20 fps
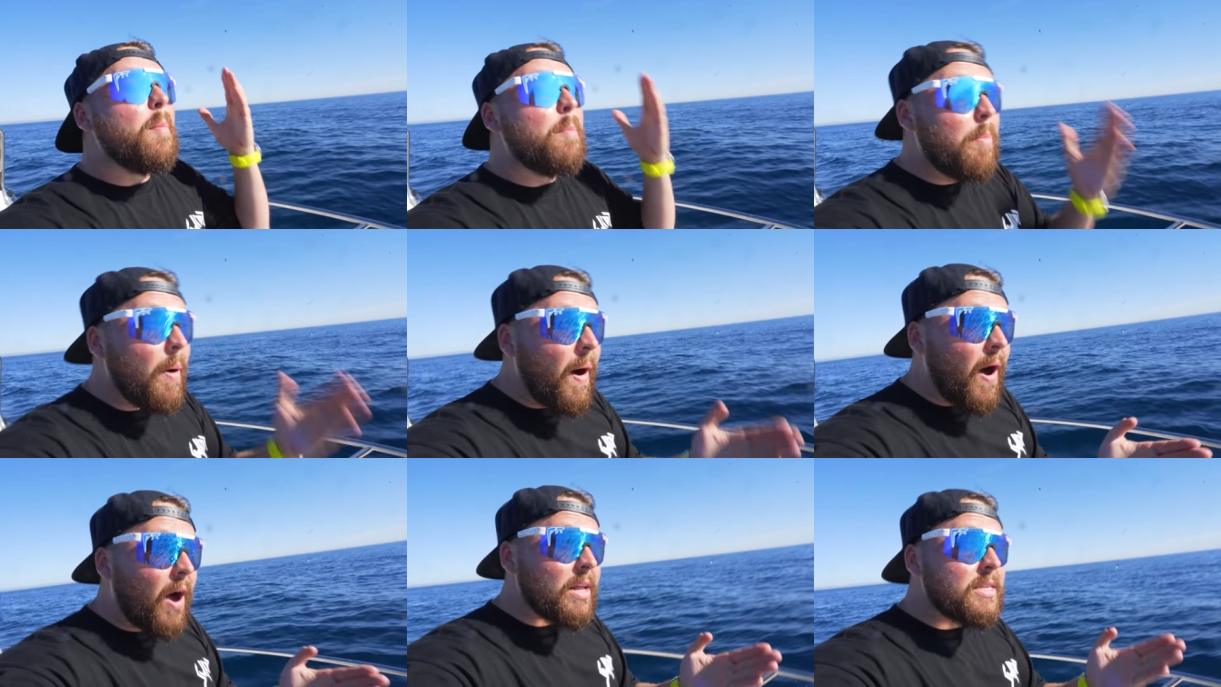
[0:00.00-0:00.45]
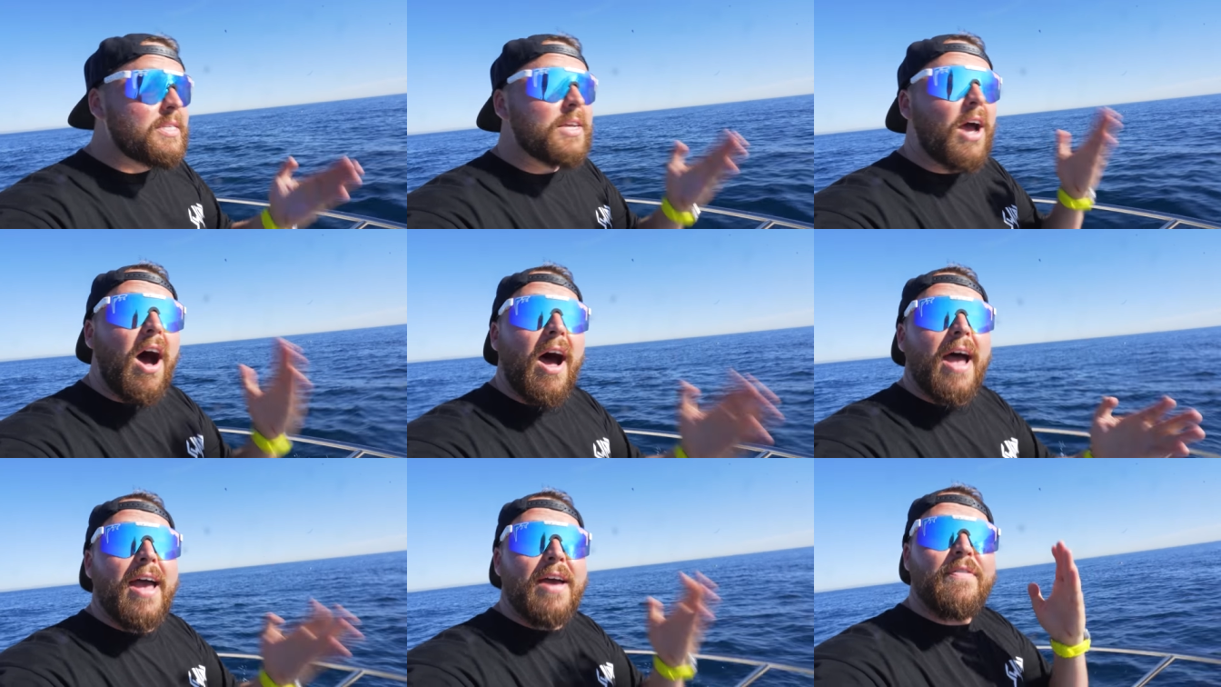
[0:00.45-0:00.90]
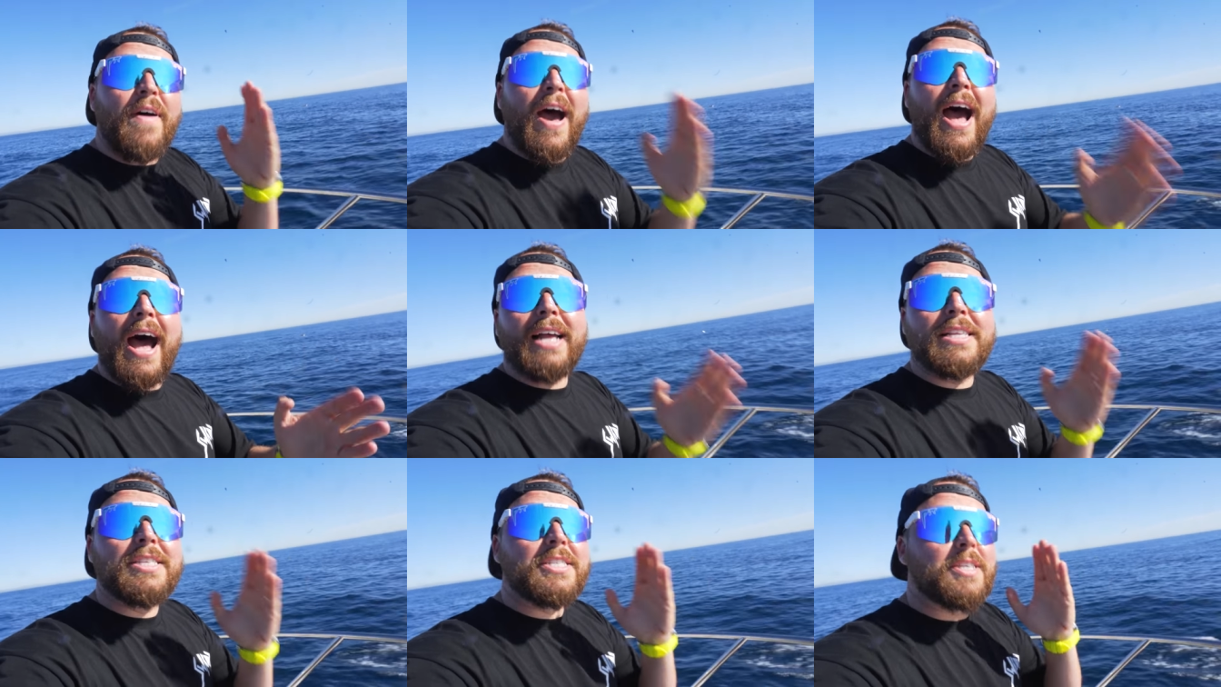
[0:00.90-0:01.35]
But I have
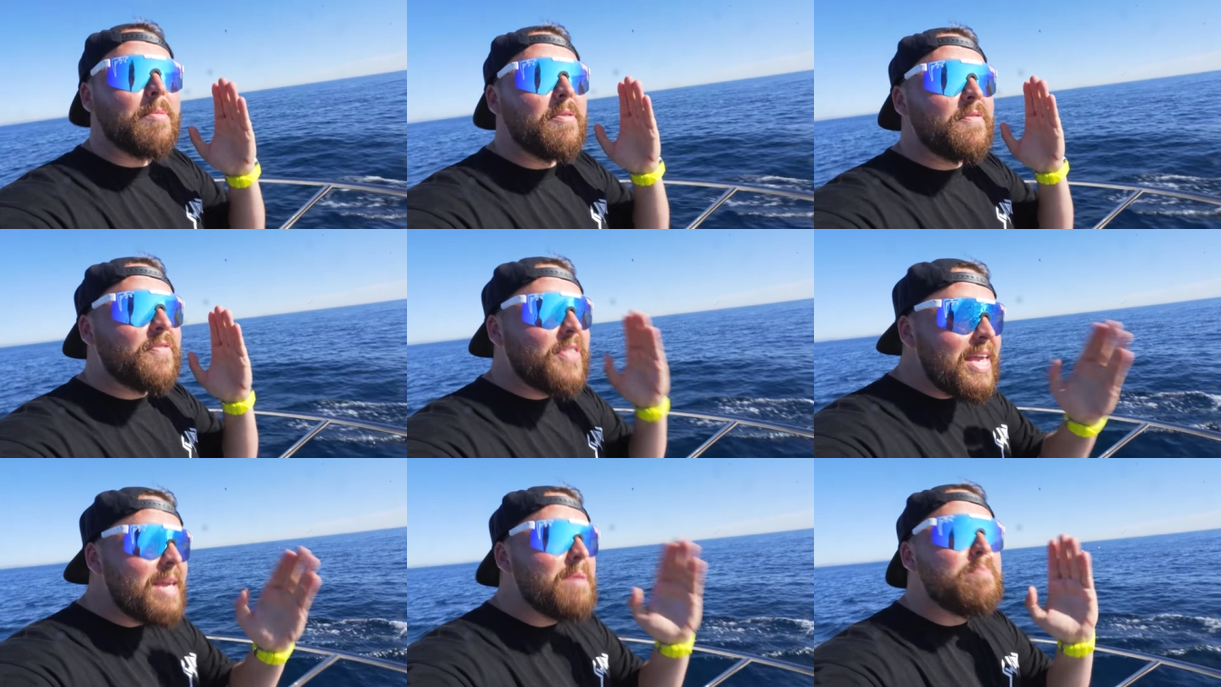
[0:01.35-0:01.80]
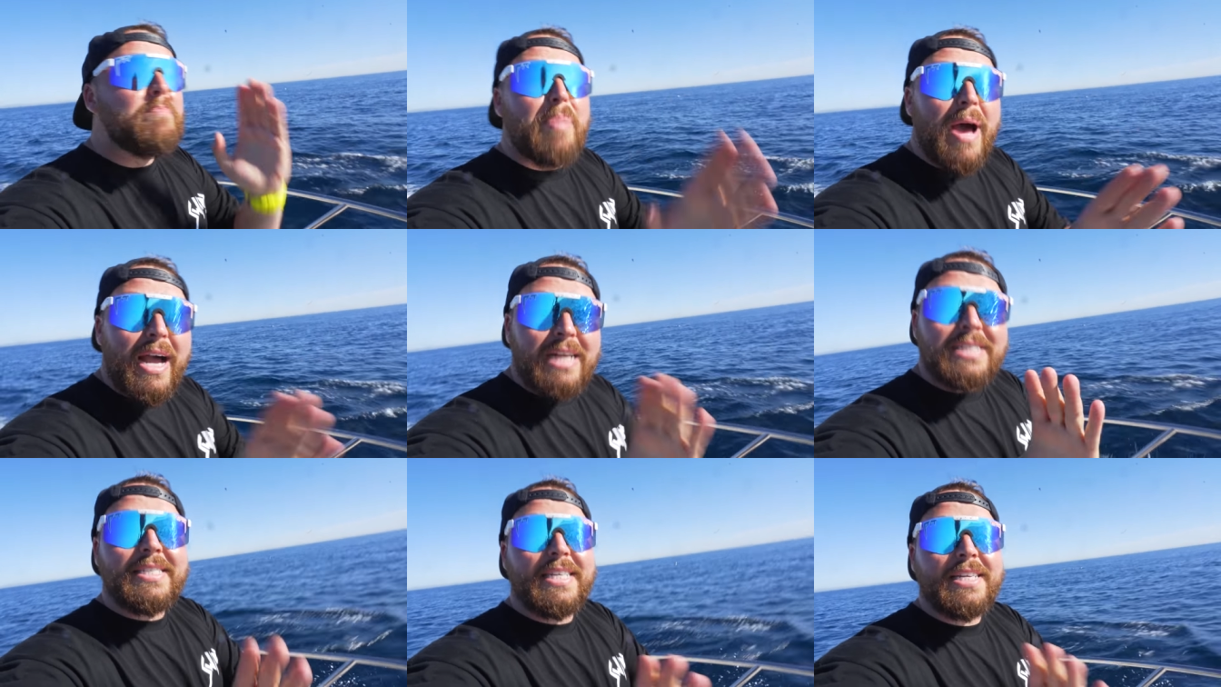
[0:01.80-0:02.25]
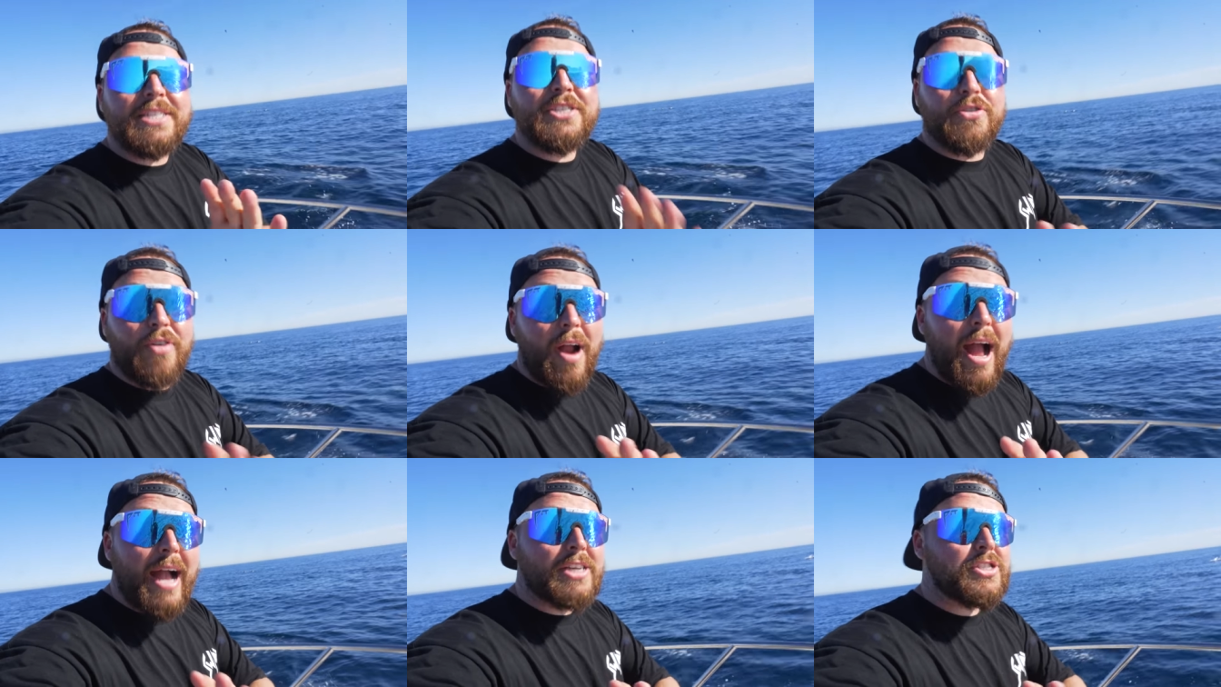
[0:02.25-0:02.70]
had some of the best
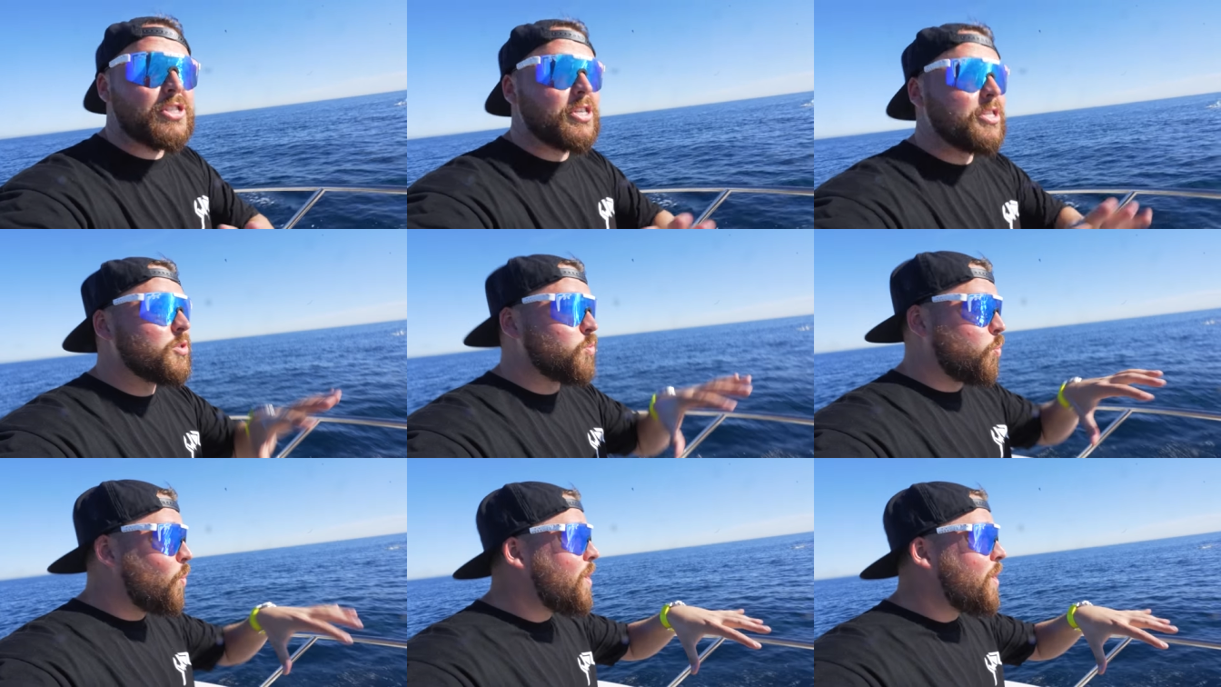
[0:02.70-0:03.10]
interactions